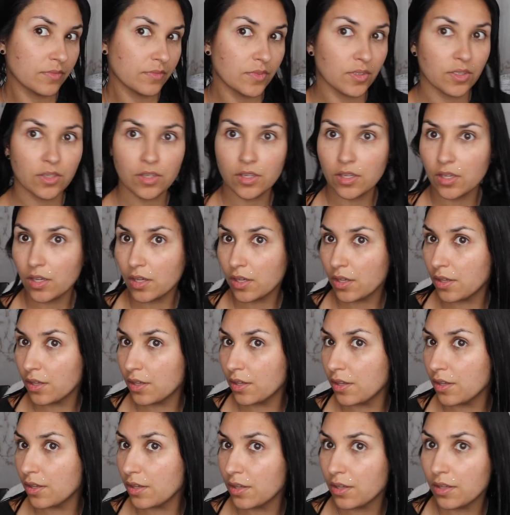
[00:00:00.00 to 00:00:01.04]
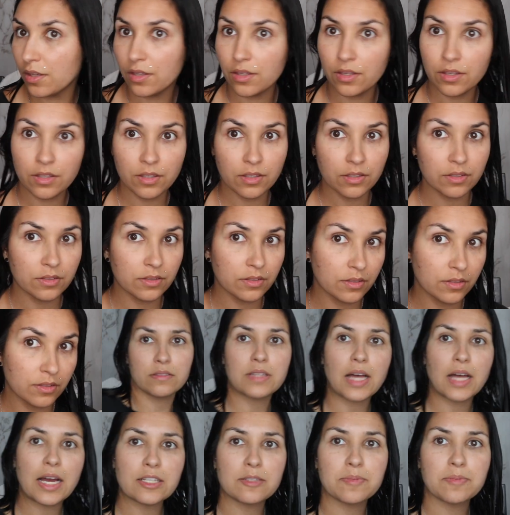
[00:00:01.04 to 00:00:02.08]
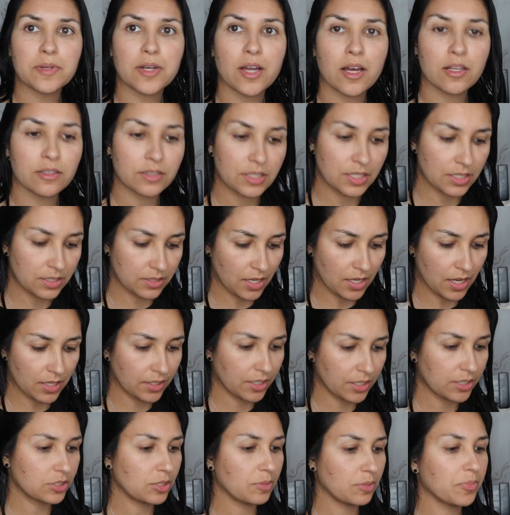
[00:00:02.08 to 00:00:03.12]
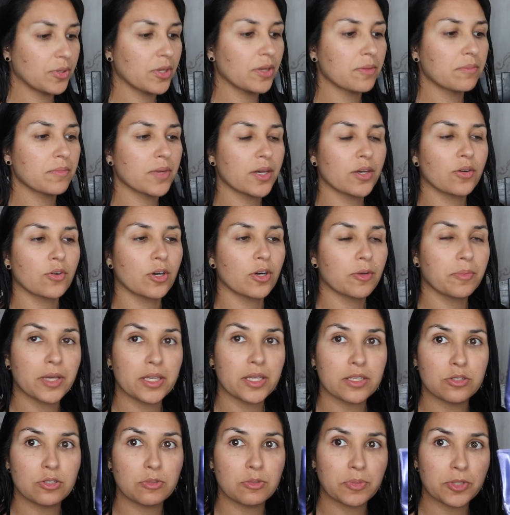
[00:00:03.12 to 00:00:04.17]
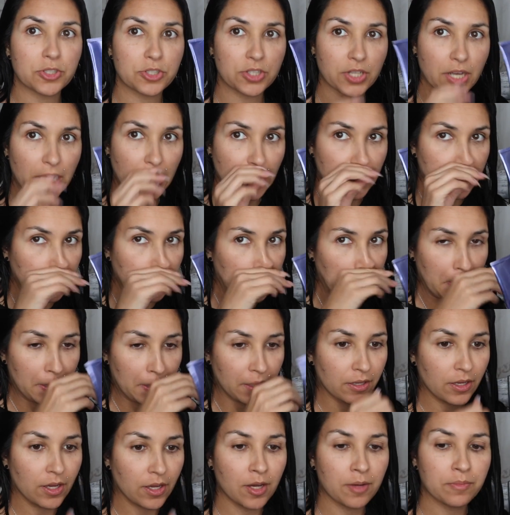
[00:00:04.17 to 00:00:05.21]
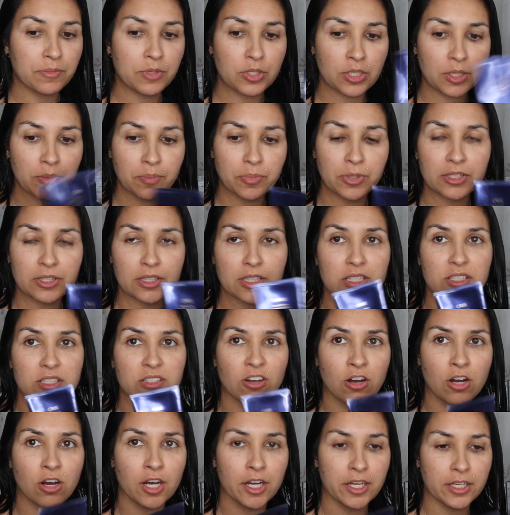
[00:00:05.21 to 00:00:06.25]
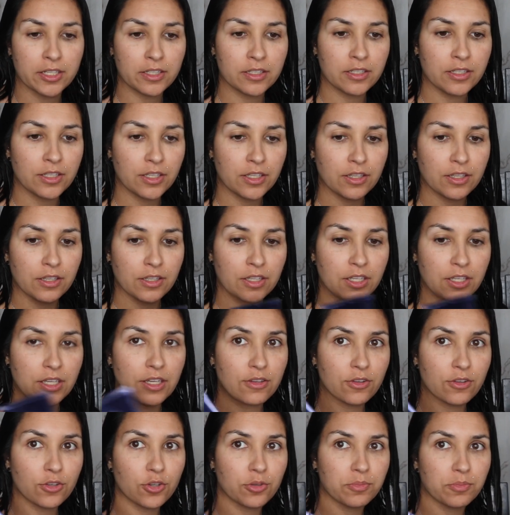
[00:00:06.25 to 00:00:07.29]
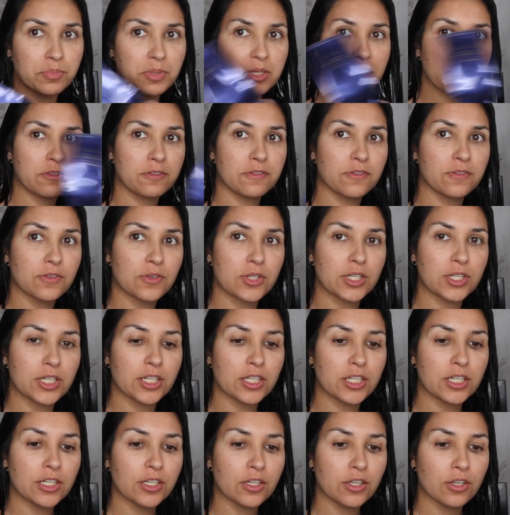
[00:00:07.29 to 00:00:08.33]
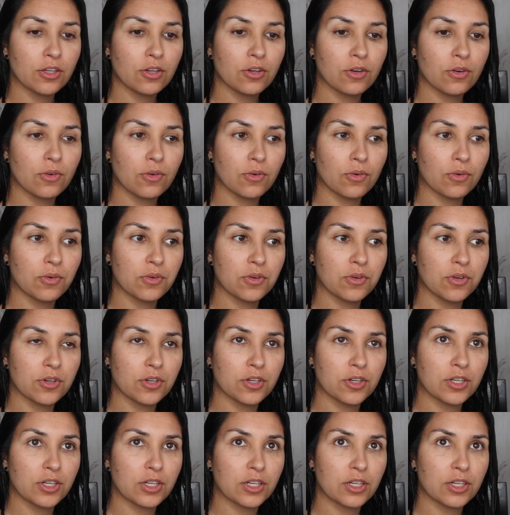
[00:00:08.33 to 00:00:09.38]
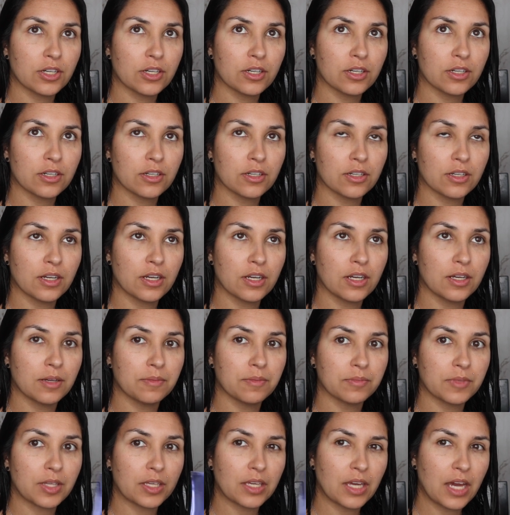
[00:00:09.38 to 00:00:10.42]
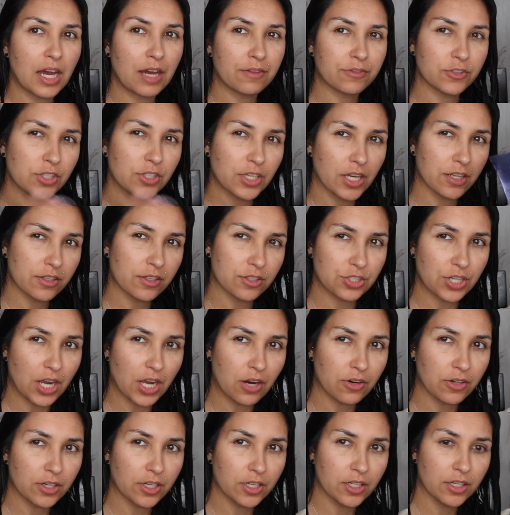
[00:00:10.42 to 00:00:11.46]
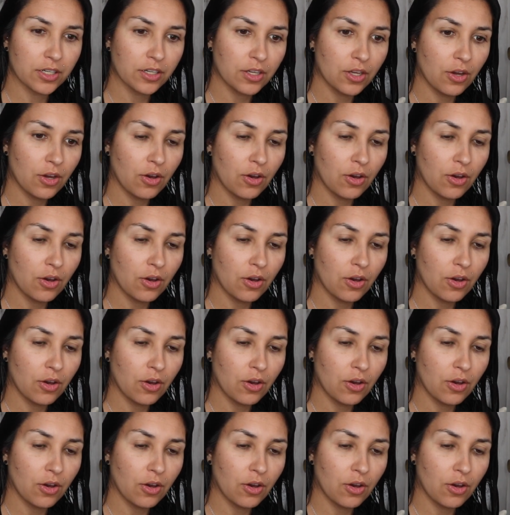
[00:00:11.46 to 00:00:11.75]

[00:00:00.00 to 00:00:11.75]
Okay. Last but not least, I like to put my Orbe Super Shine. You can put this on either before or like after you get out of the shower,